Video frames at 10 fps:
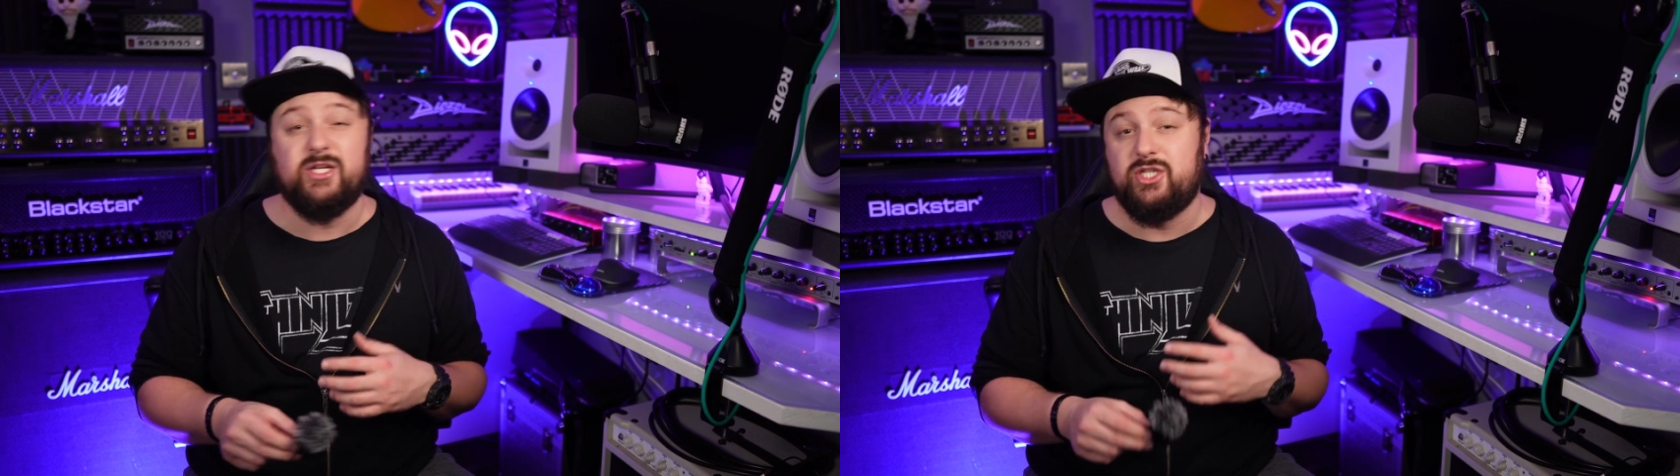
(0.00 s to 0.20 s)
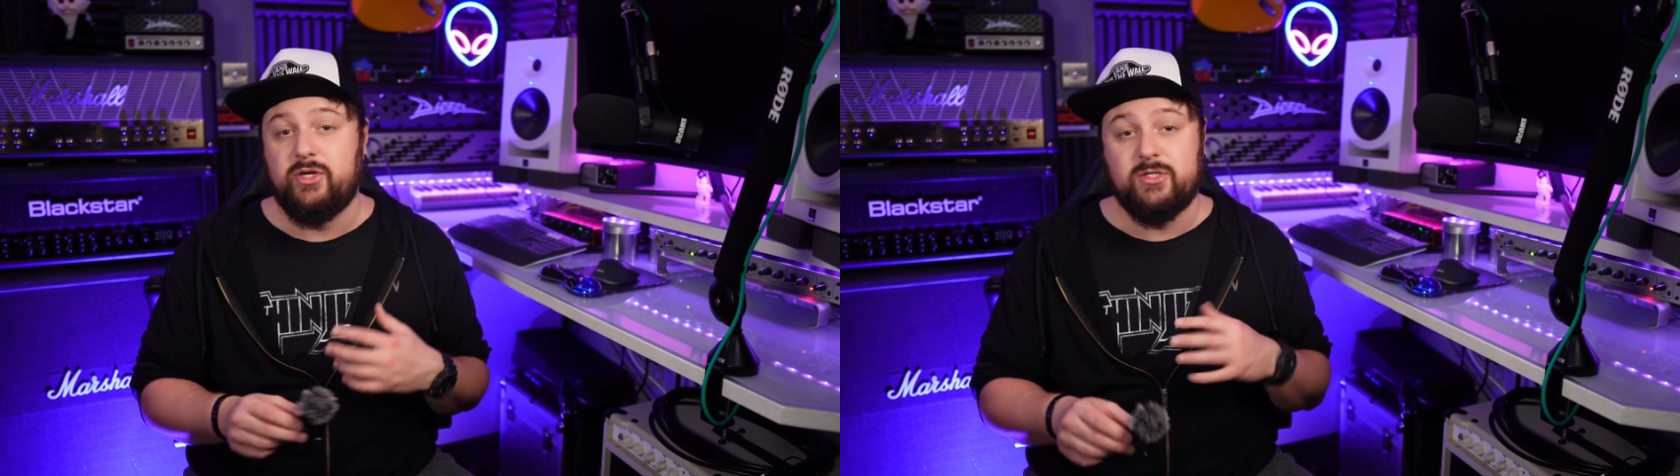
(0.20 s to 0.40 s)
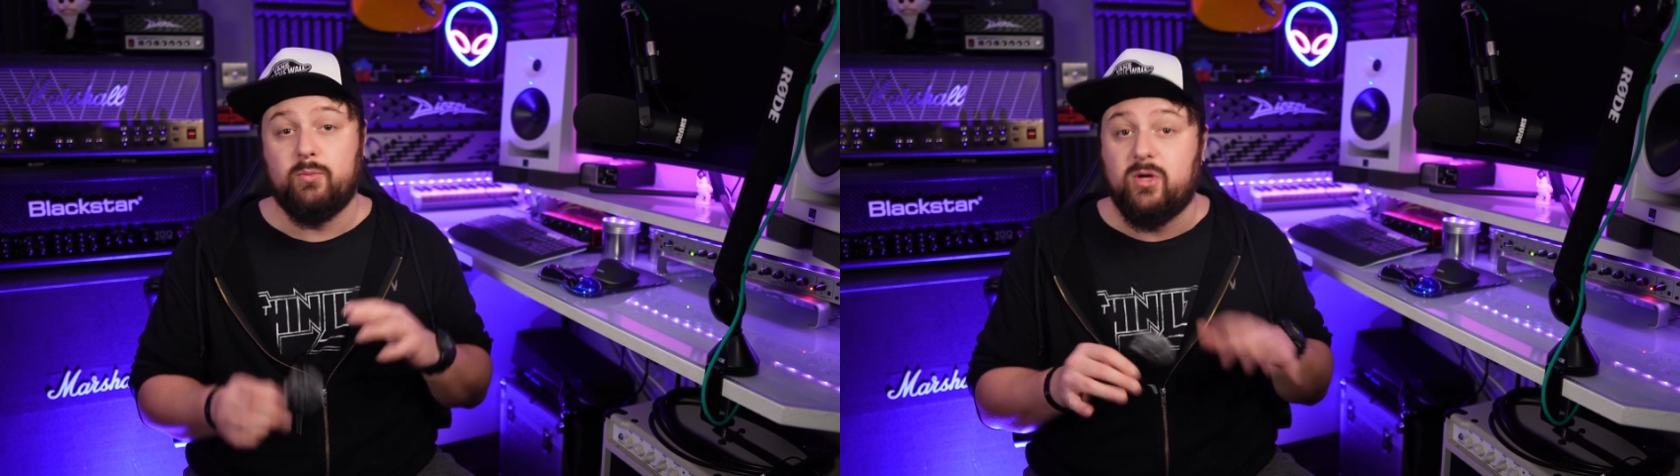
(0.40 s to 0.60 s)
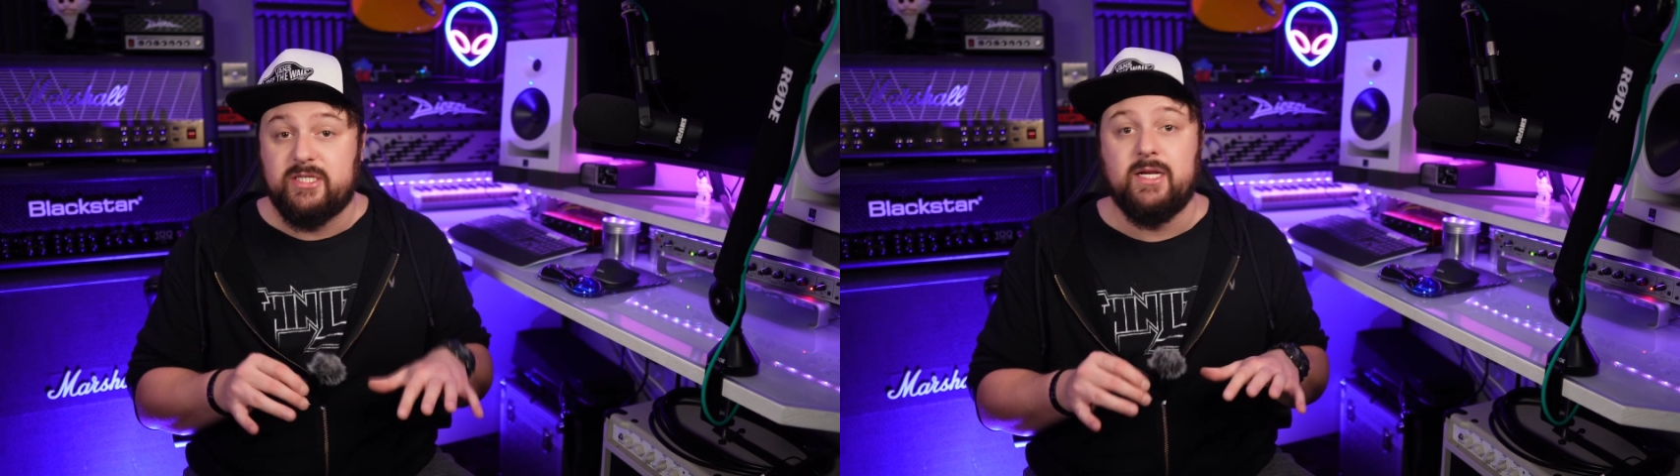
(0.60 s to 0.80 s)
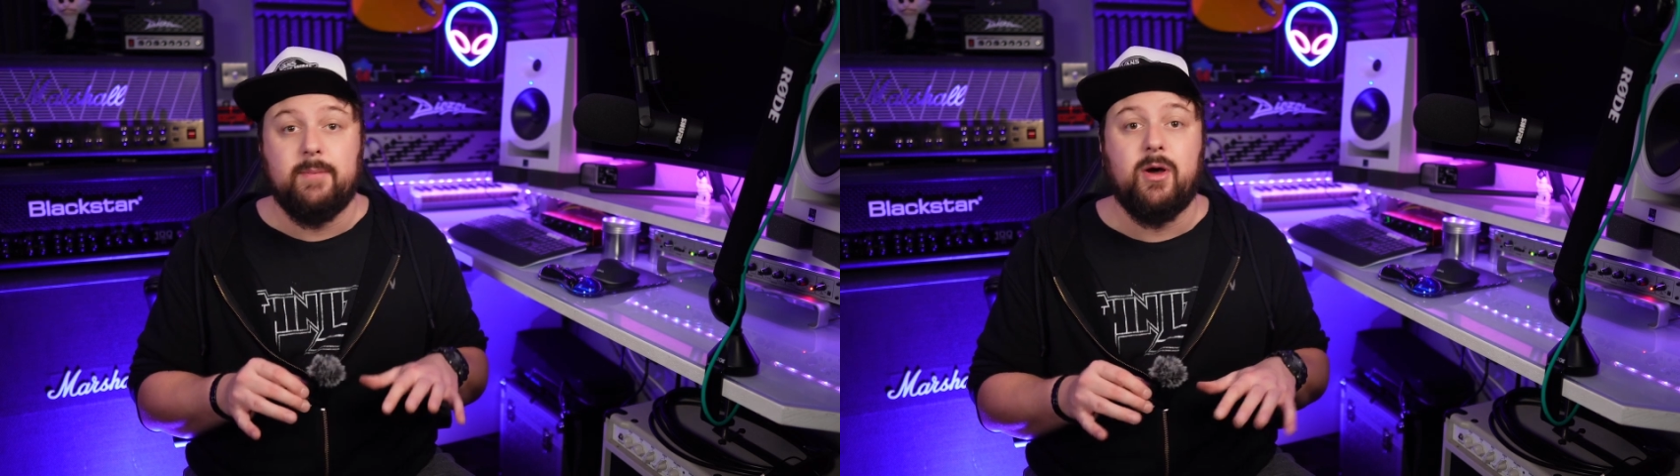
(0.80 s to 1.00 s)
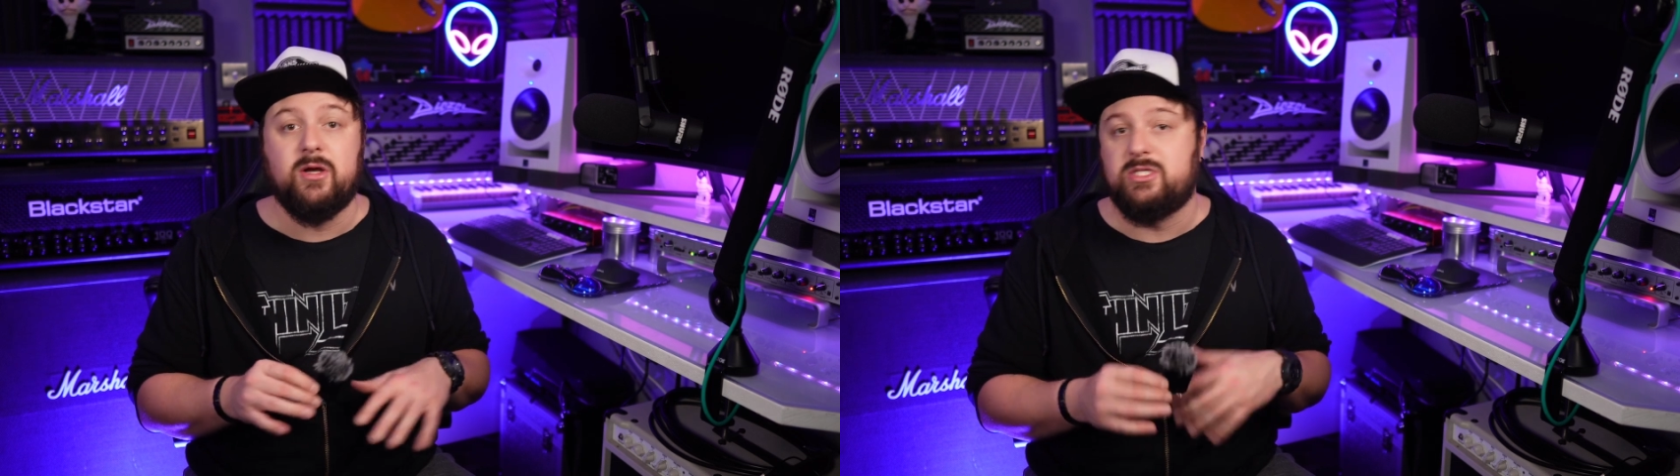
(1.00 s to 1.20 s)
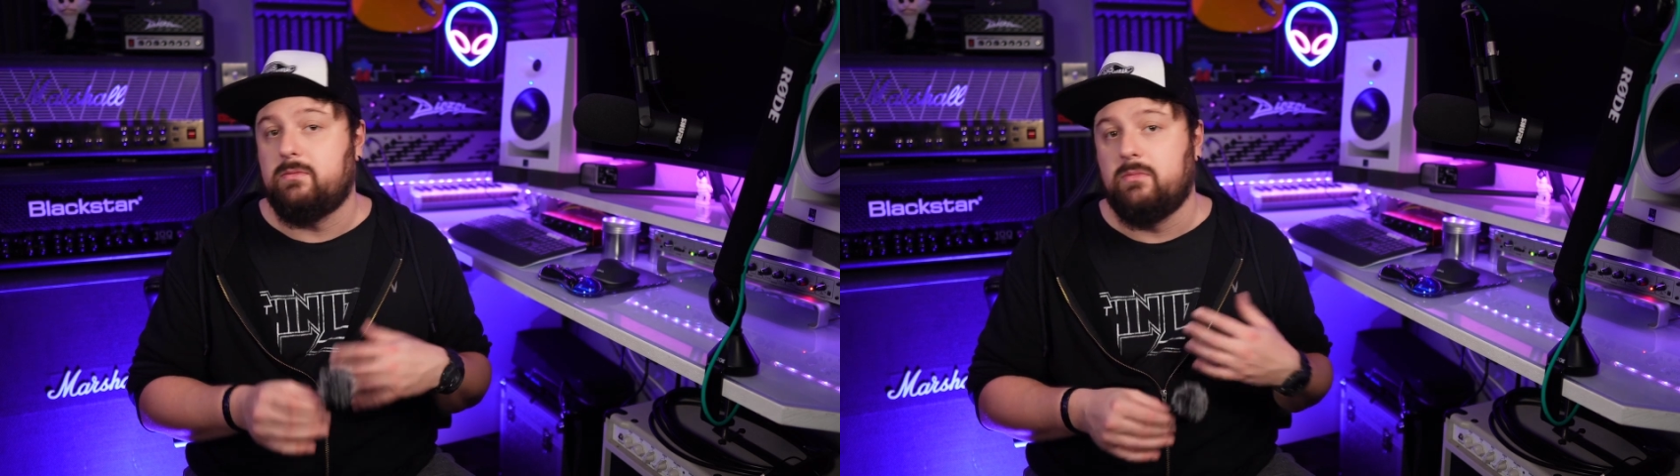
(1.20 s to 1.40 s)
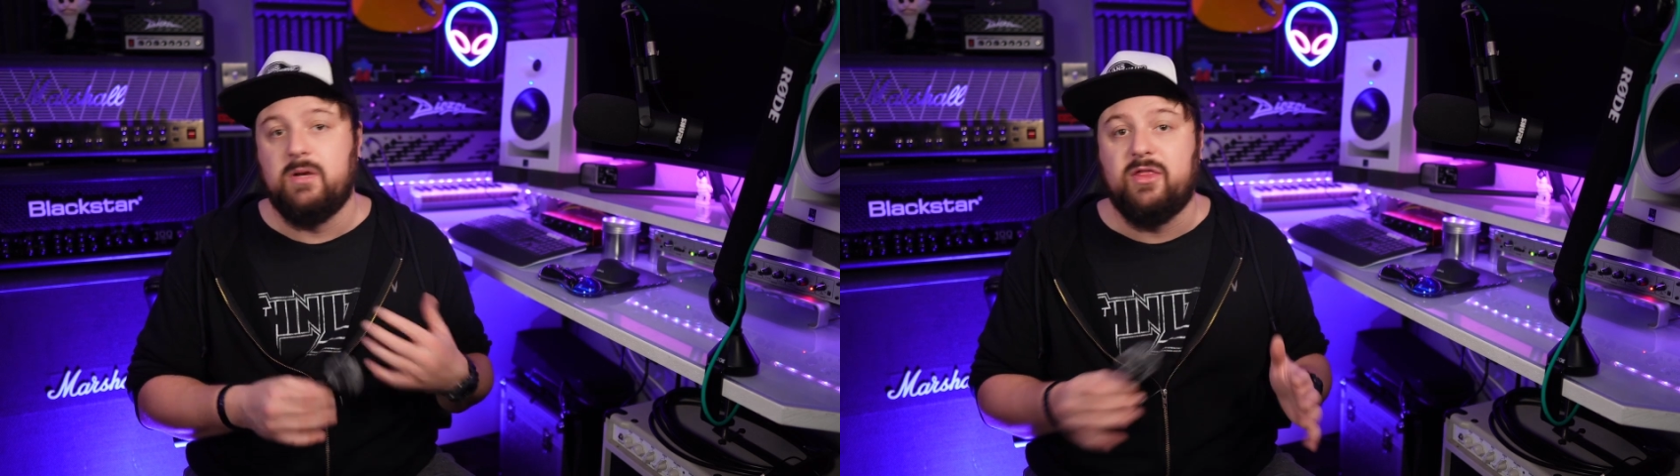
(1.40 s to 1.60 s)
just using what's in the box,
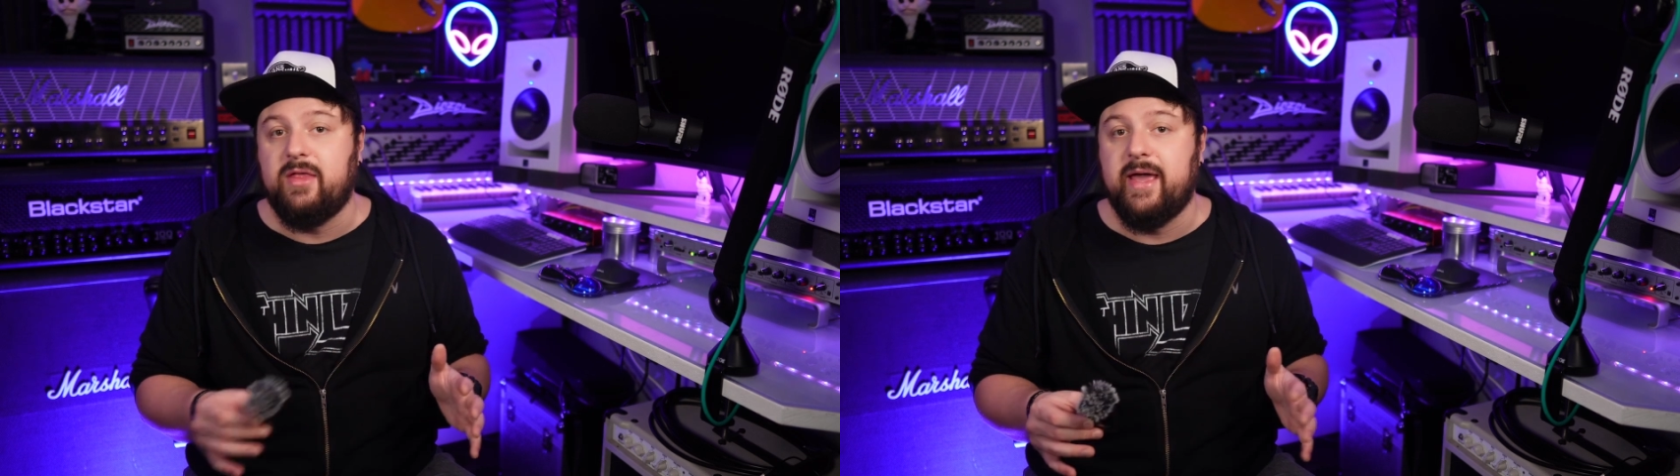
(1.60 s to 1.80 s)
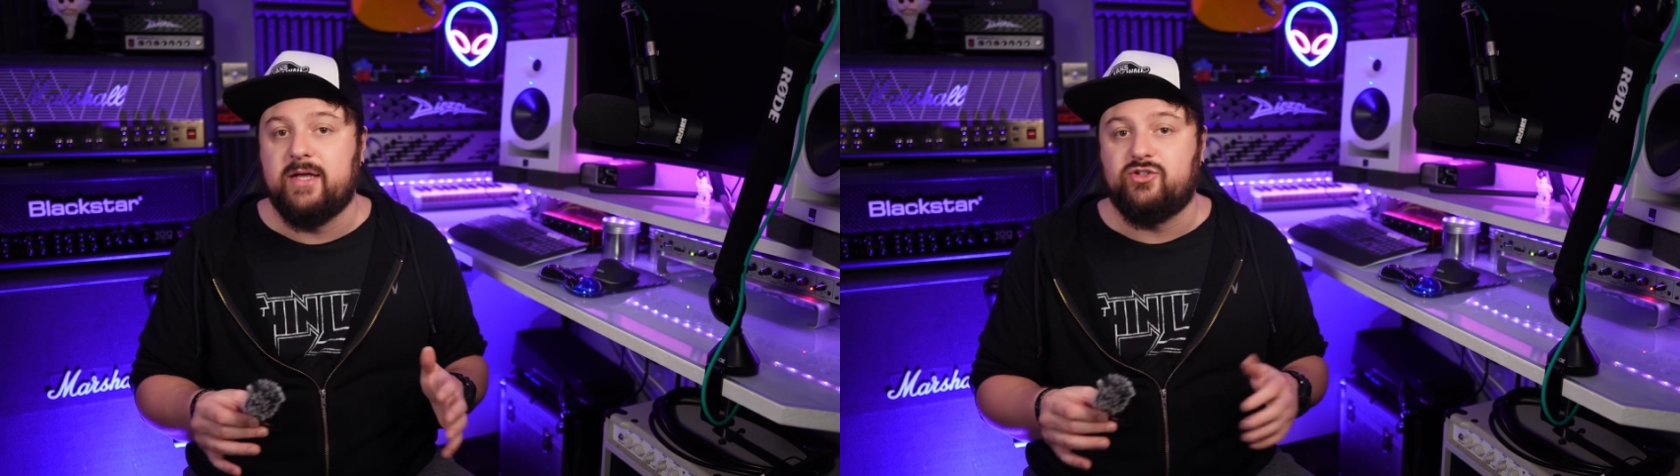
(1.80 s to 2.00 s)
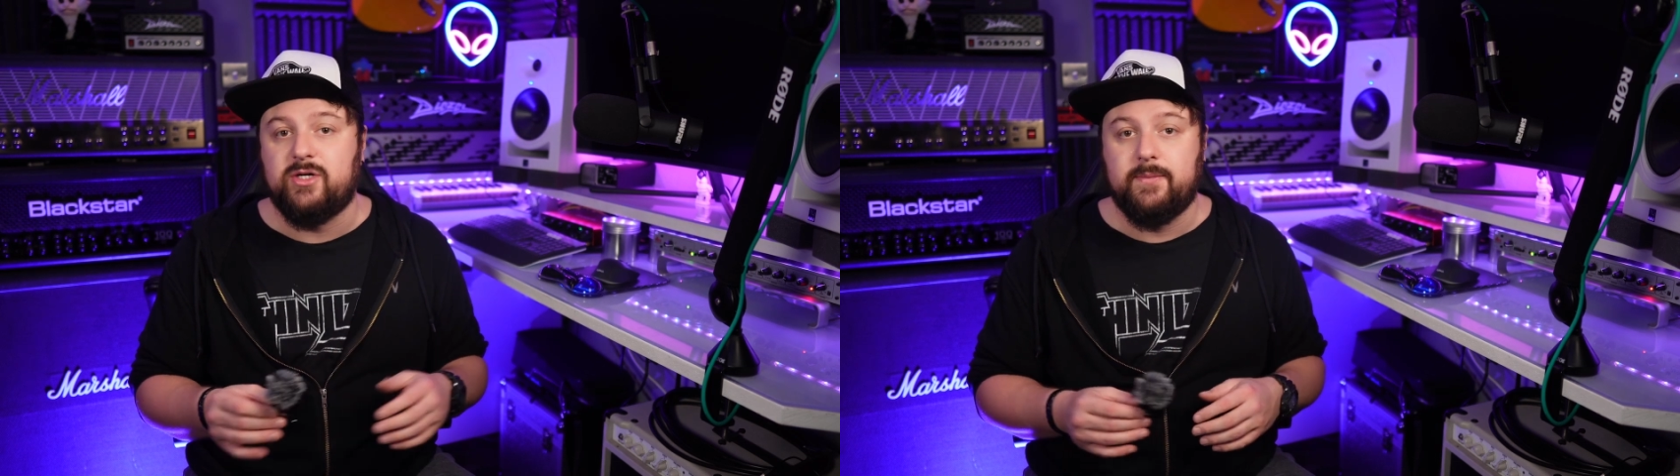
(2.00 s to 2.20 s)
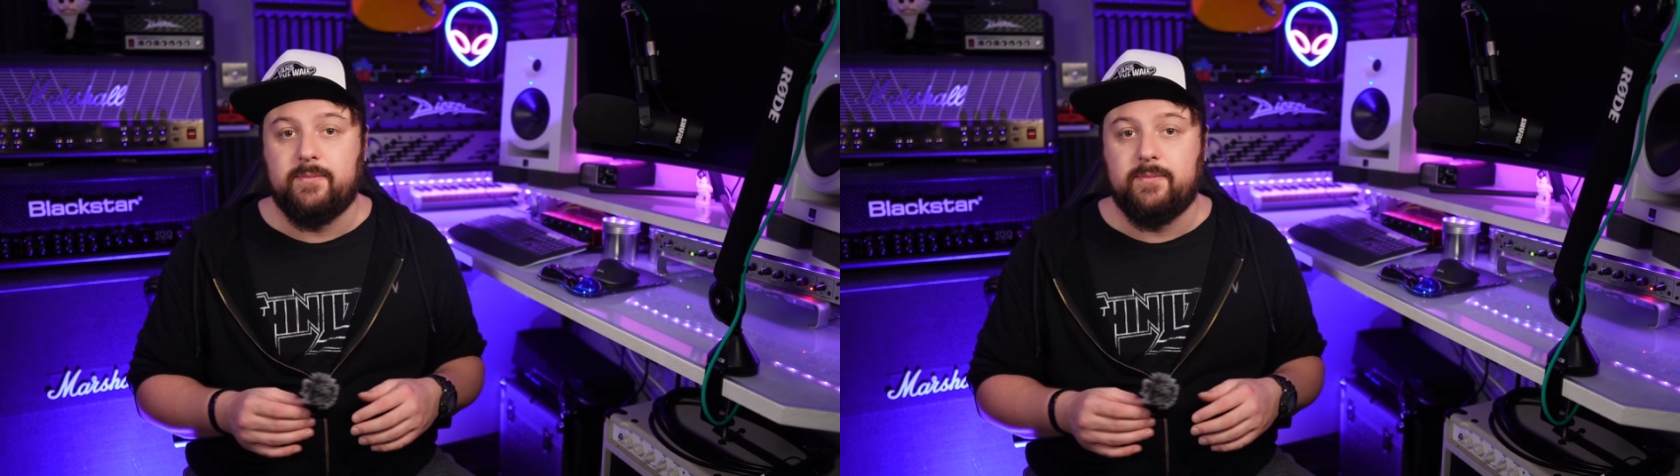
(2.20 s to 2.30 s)
nothing extra.